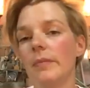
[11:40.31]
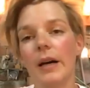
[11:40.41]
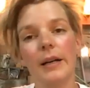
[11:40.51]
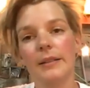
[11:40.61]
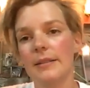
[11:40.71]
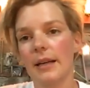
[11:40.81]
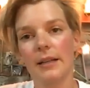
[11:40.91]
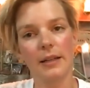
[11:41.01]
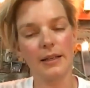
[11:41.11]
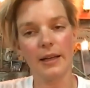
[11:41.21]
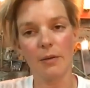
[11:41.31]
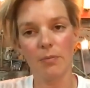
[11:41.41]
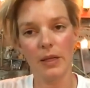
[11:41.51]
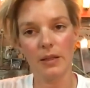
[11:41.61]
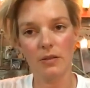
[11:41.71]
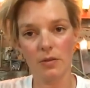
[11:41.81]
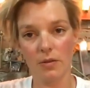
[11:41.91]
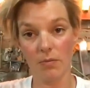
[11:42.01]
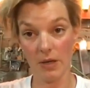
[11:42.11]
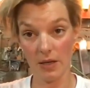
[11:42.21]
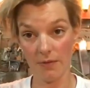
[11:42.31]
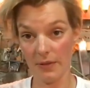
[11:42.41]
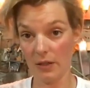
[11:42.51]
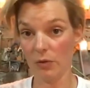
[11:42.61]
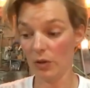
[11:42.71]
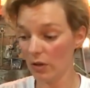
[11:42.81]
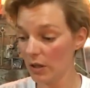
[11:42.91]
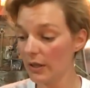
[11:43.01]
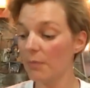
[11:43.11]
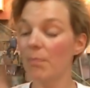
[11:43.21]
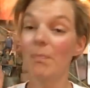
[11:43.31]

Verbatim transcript: I decided I can't make it to the Maker Faire in New York,